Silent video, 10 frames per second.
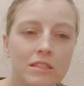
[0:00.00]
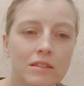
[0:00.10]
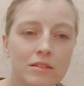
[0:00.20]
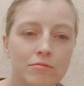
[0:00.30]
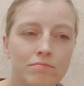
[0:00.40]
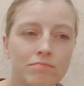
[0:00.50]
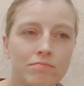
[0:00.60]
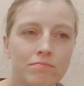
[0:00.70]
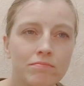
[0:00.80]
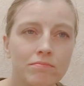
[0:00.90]

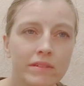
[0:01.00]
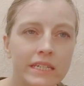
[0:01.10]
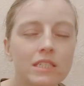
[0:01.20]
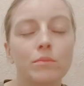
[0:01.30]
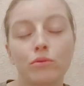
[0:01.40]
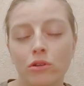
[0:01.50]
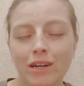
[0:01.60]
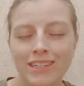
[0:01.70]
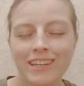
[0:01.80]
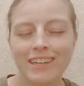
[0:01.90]
a
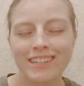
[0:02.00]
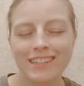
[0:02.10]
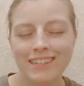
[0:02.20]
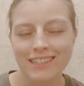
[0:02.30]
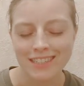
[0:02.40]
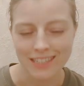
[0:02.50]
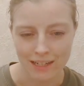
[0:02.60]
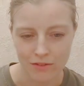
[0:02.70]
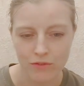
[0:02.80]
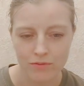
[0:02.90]
project in
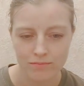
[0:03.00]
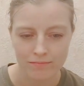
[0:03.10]
itself.